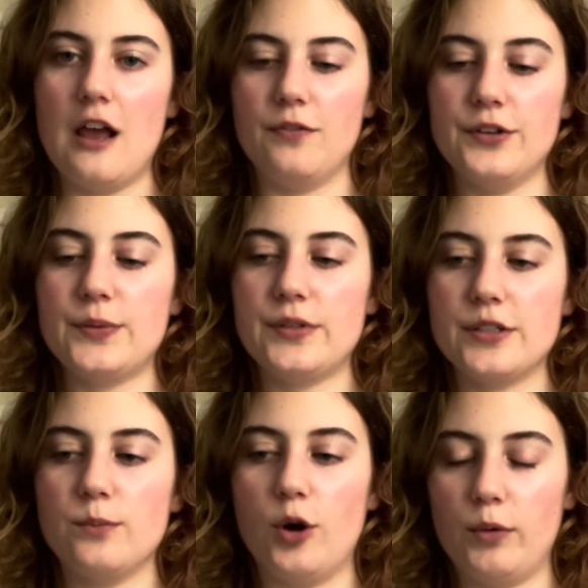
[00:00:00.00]
this was
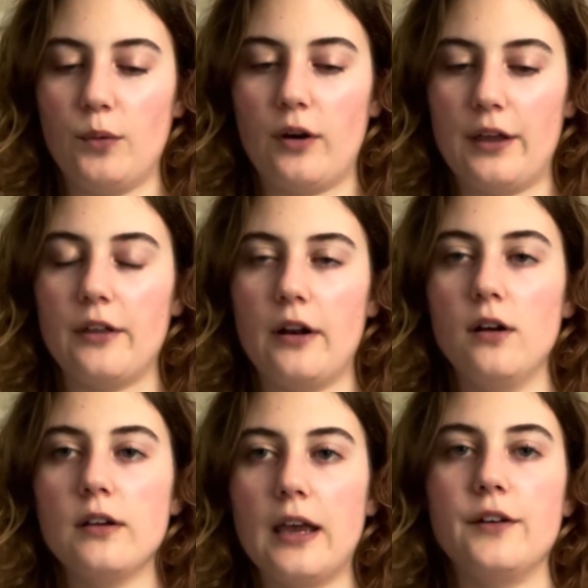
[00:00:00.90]
the moment where I thought,
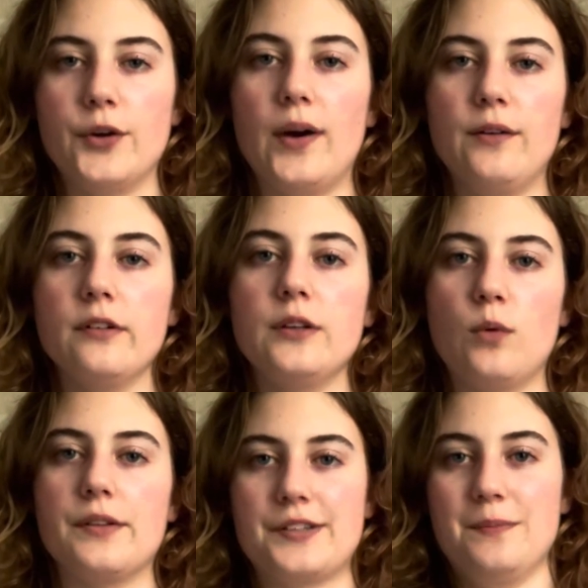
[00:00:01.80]
okay, no, I really
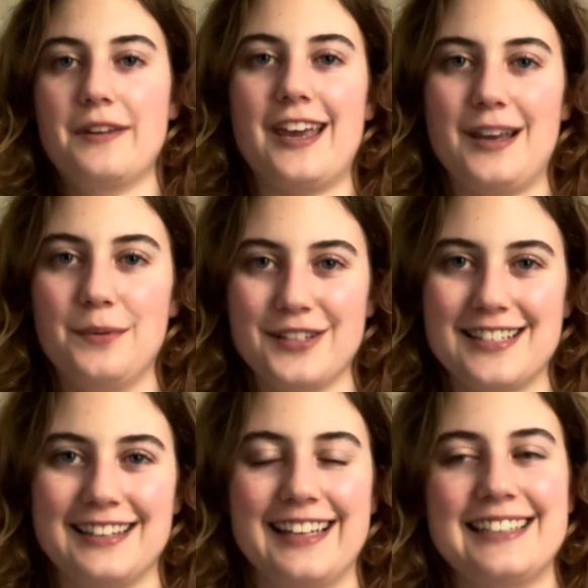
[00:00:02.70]
want some cables
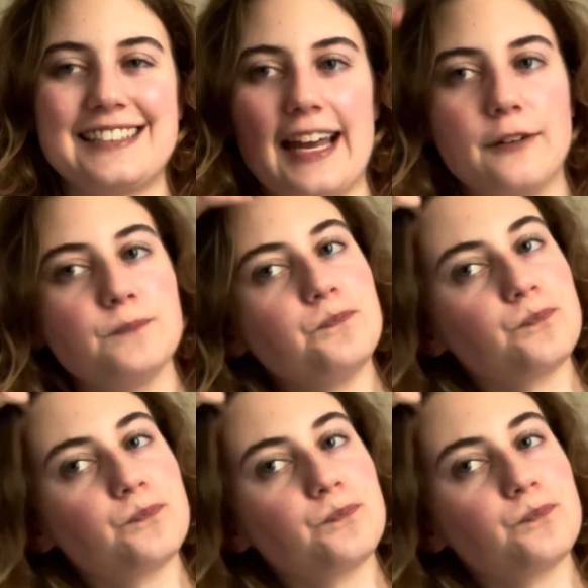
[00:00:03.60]
and lace now.